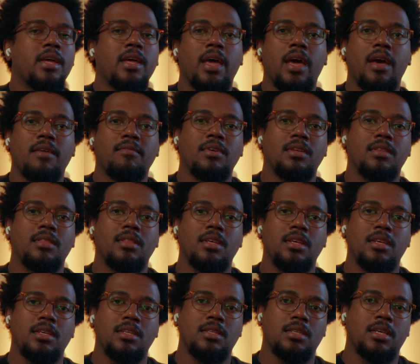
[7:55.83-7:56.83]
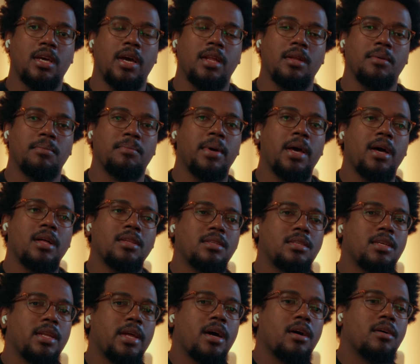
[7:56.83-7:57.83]
Having these kind of
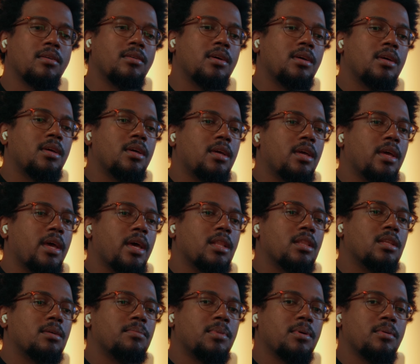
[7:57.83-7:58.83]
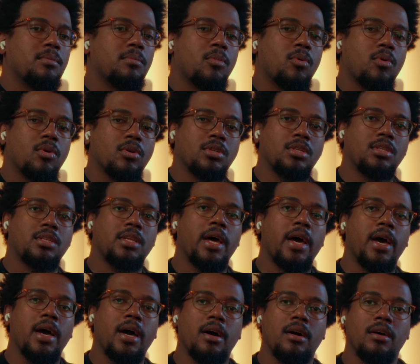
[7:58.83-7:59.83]
balance it out and add a little bit more
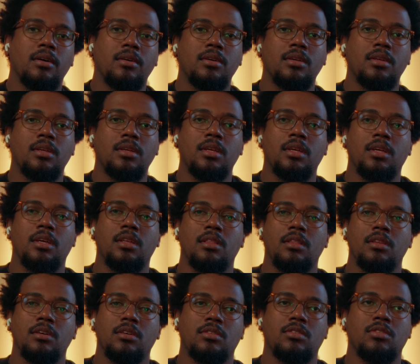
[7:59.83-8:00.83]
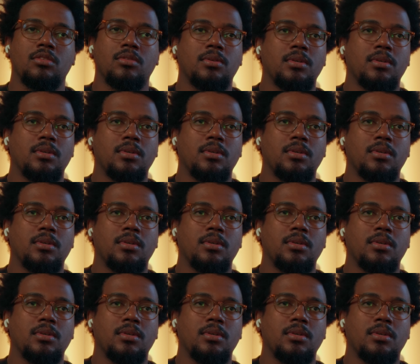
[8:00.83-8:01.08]
style and look to